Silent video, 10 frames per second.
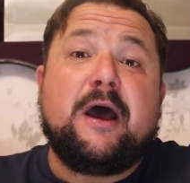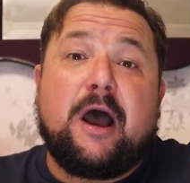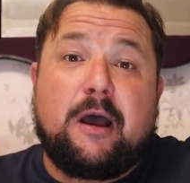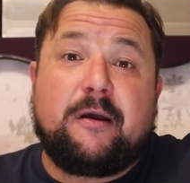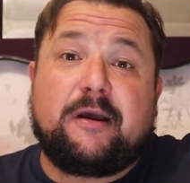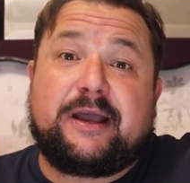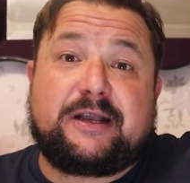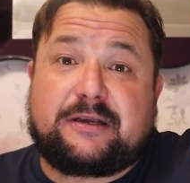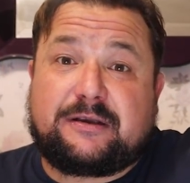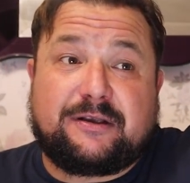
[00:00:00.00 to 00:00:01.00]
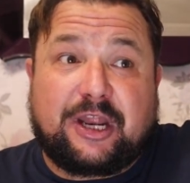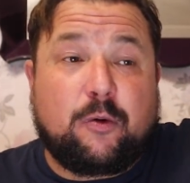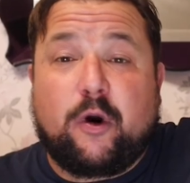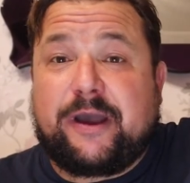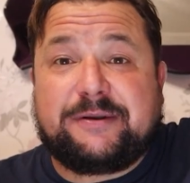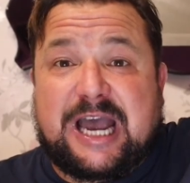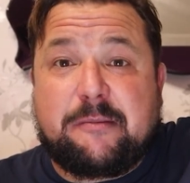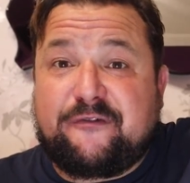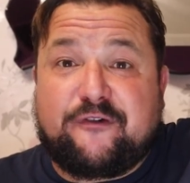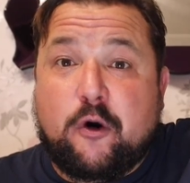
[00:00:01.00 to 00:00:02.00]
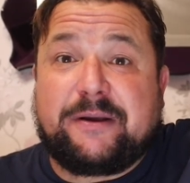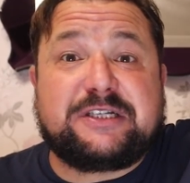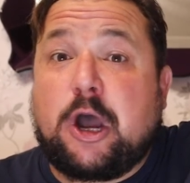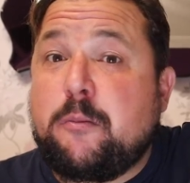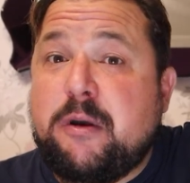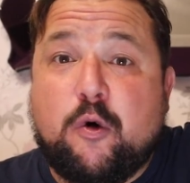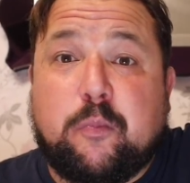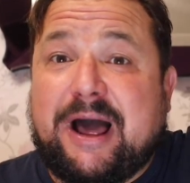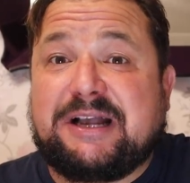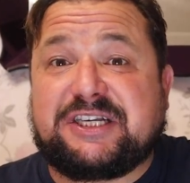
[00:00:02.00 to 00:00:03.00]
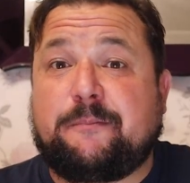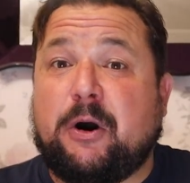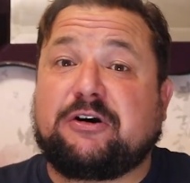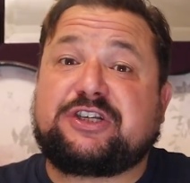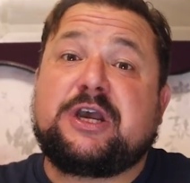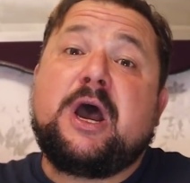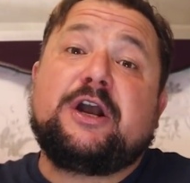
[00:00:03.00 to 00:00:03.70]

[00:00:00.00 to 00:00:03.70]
I don't know what he was aiming for, but there was no Millwall players in the box.